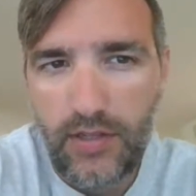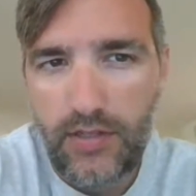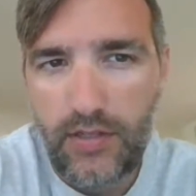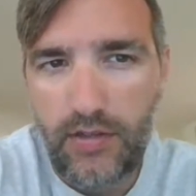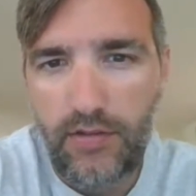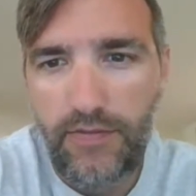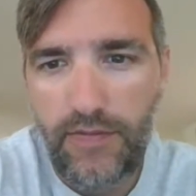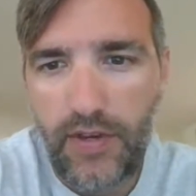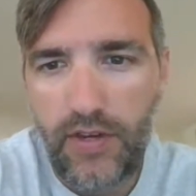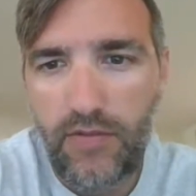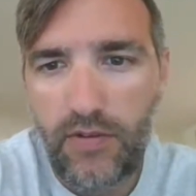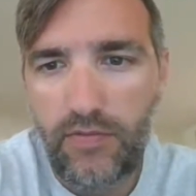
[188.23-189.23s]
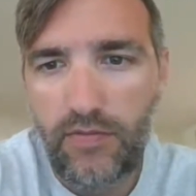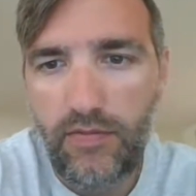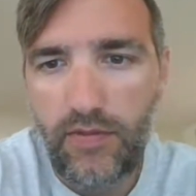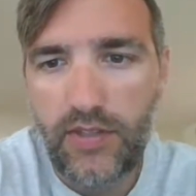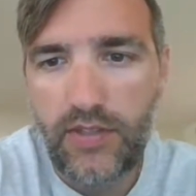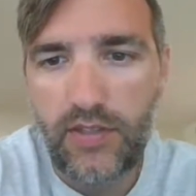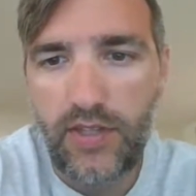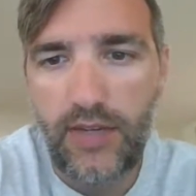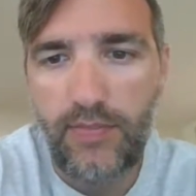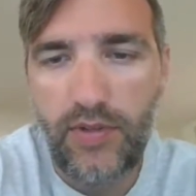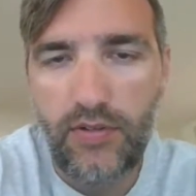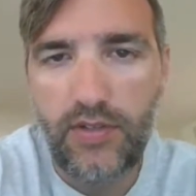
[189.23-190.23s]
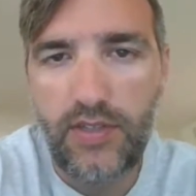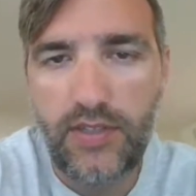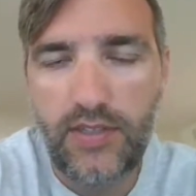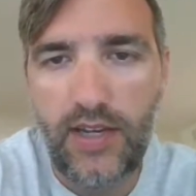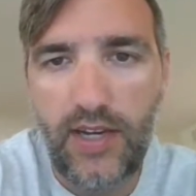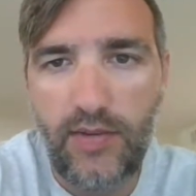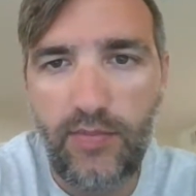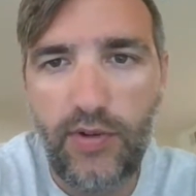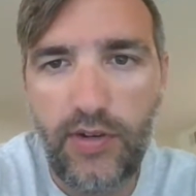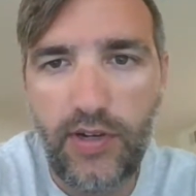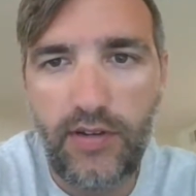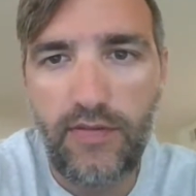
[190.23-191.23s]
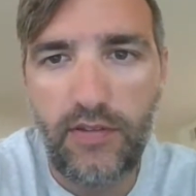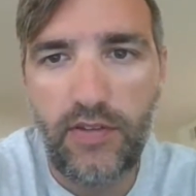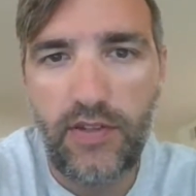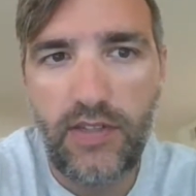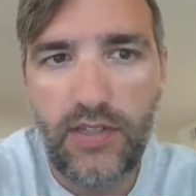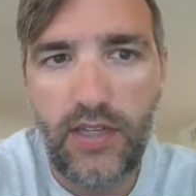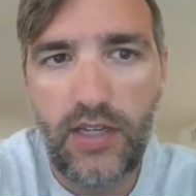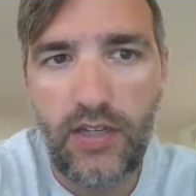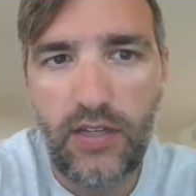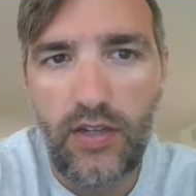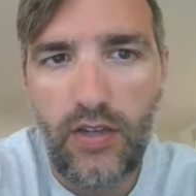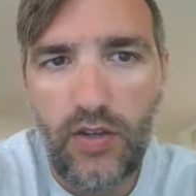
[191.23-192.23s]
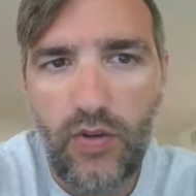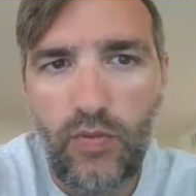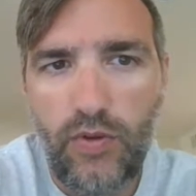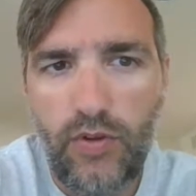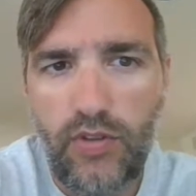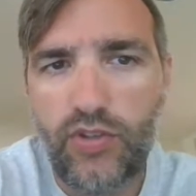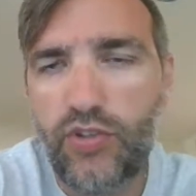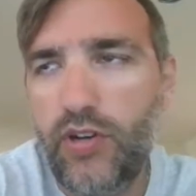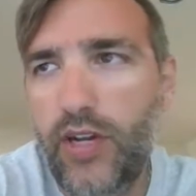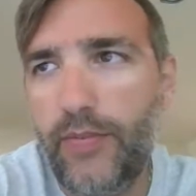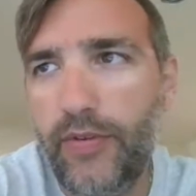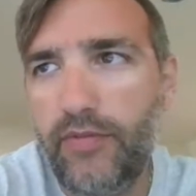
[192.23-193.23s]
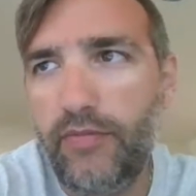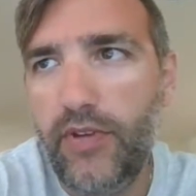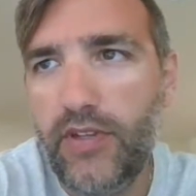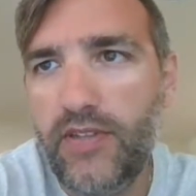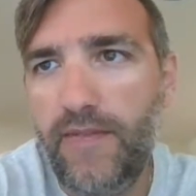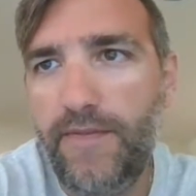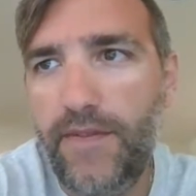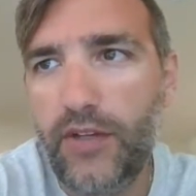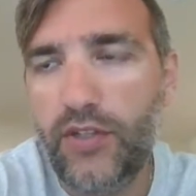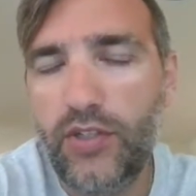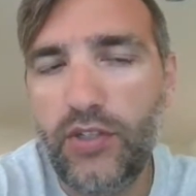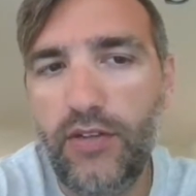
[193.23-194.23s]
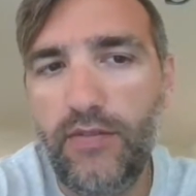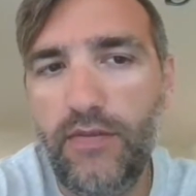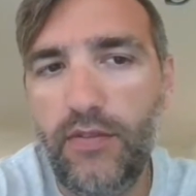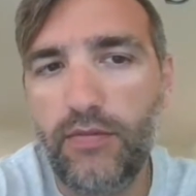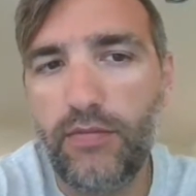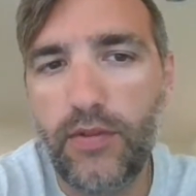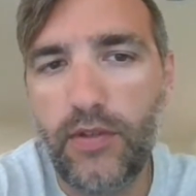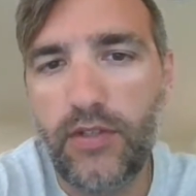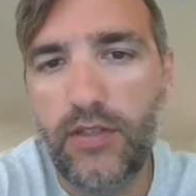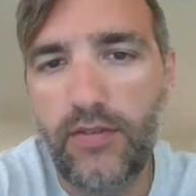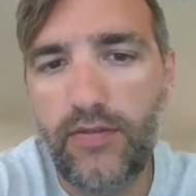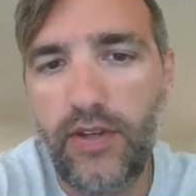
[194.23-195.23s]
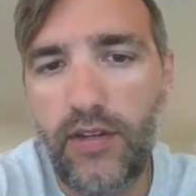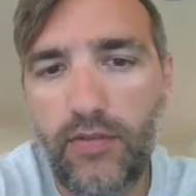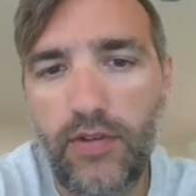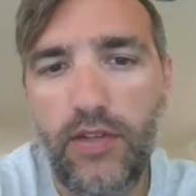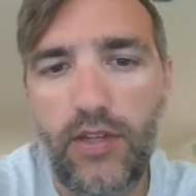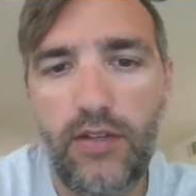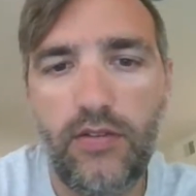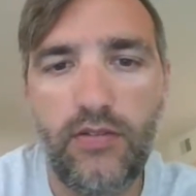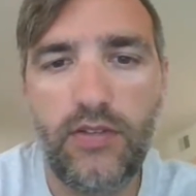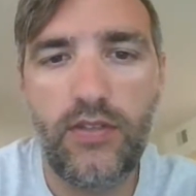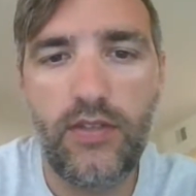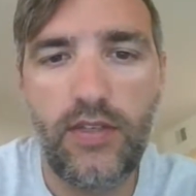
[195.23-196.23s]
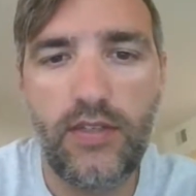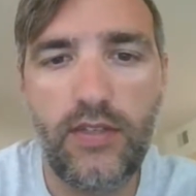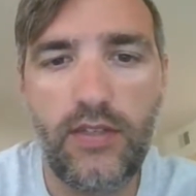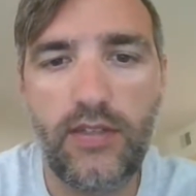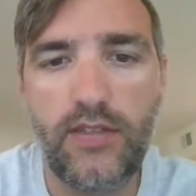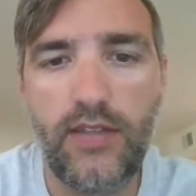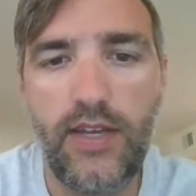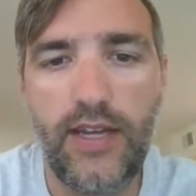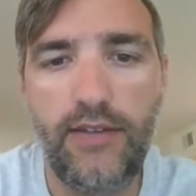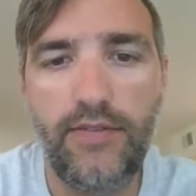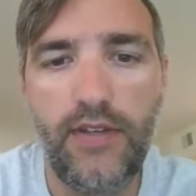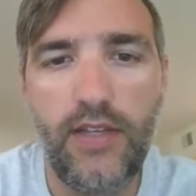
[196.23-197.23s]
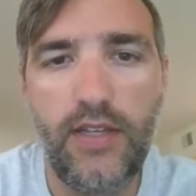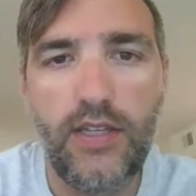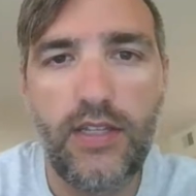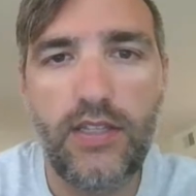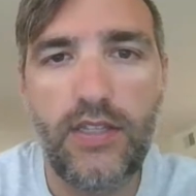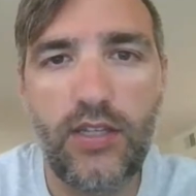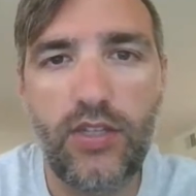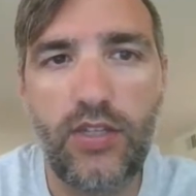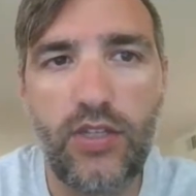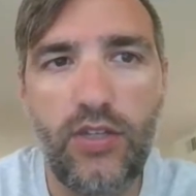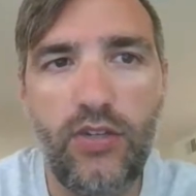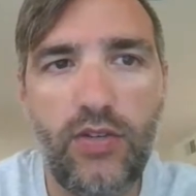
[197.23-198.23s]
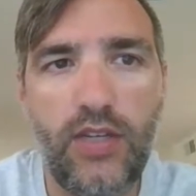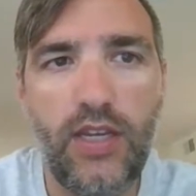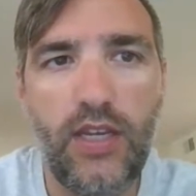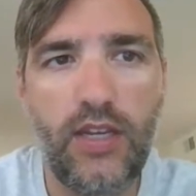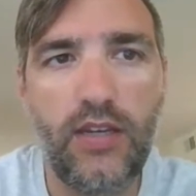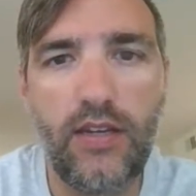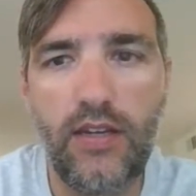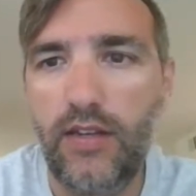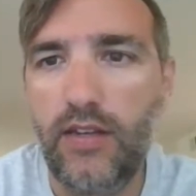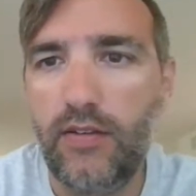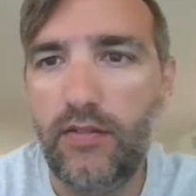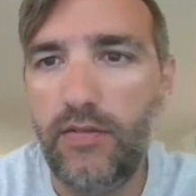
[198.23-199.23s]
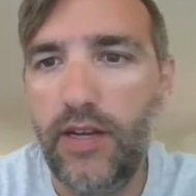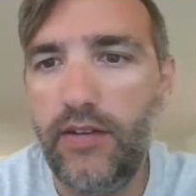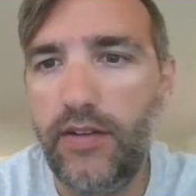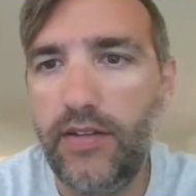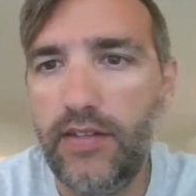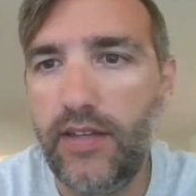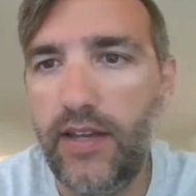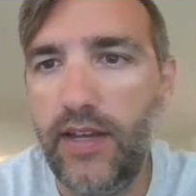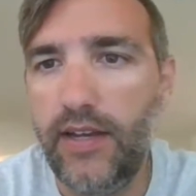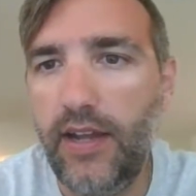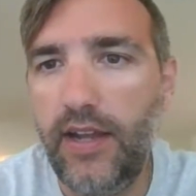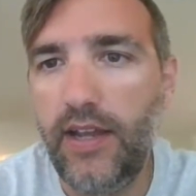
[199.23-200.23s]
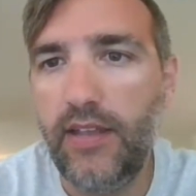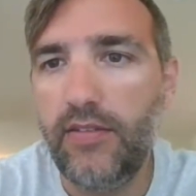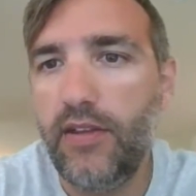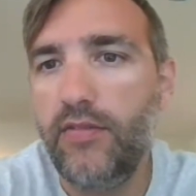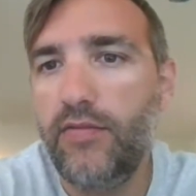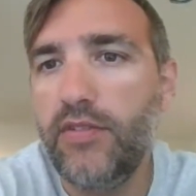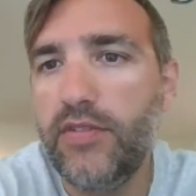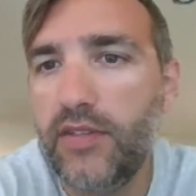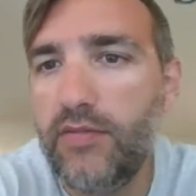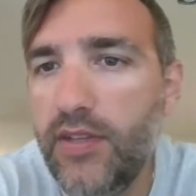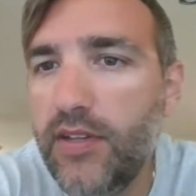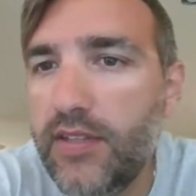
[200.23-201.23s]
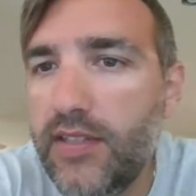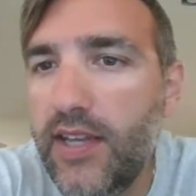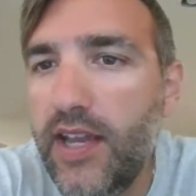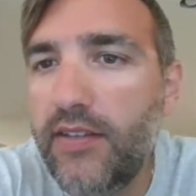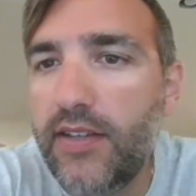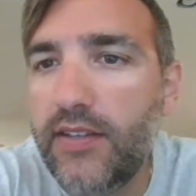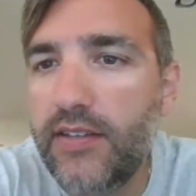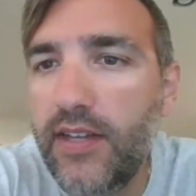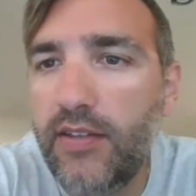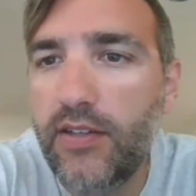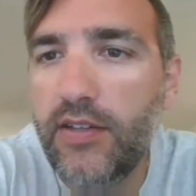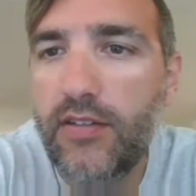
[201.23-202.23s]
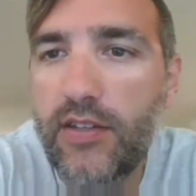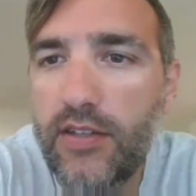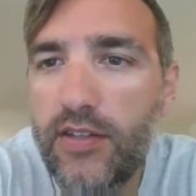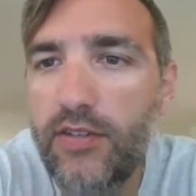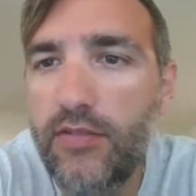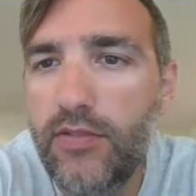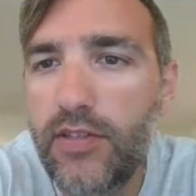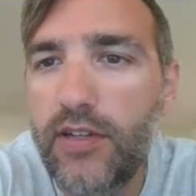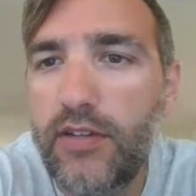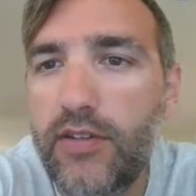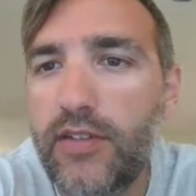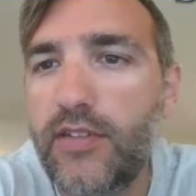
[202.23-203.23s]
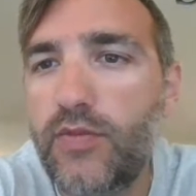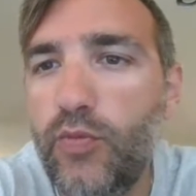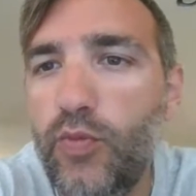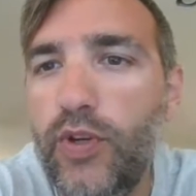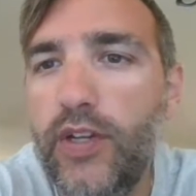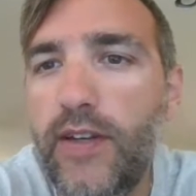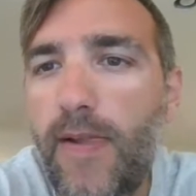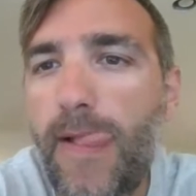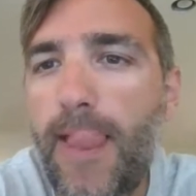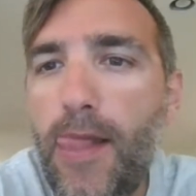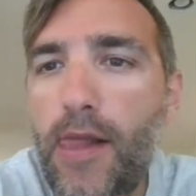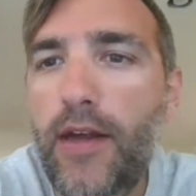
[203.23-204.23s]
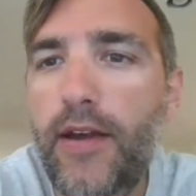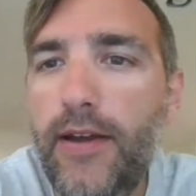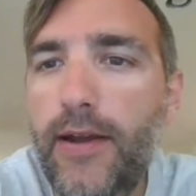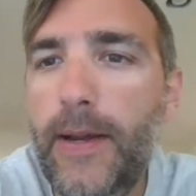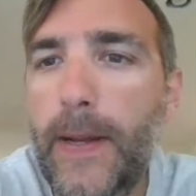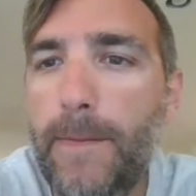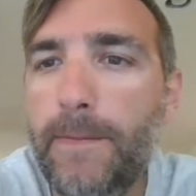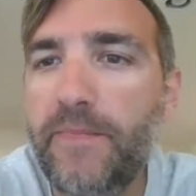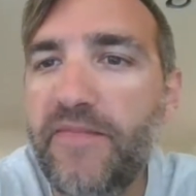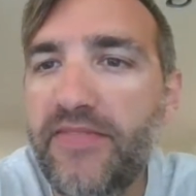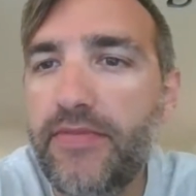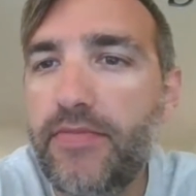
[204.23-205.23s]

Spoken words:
So if anyone wants to type in on the sidebar, if you're listening, what are the job or what is the function of the roots? If anyone knows that's in this live session, you can write on the side. Hi, looks like we got Talon. Talon, can you tell us um,